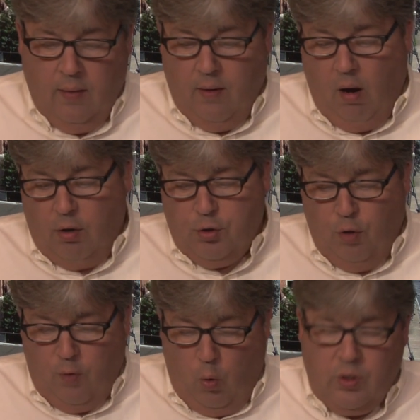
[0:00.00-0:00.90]
They're
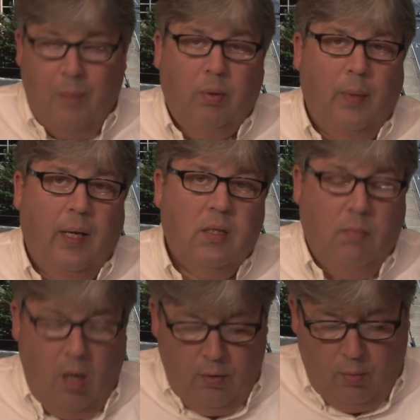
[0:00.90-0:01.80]
also, of course, implementing
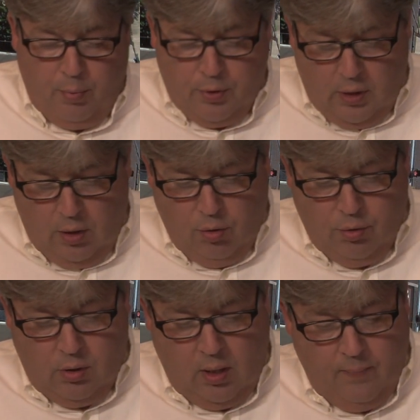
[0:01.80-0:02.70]
some other
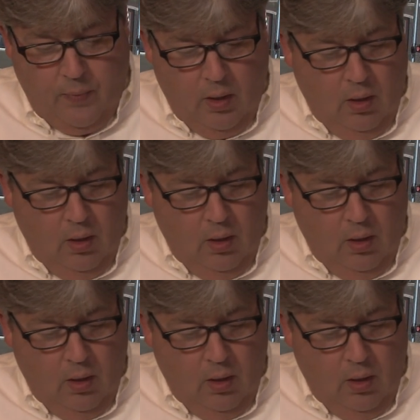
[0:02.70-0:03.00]
procedures and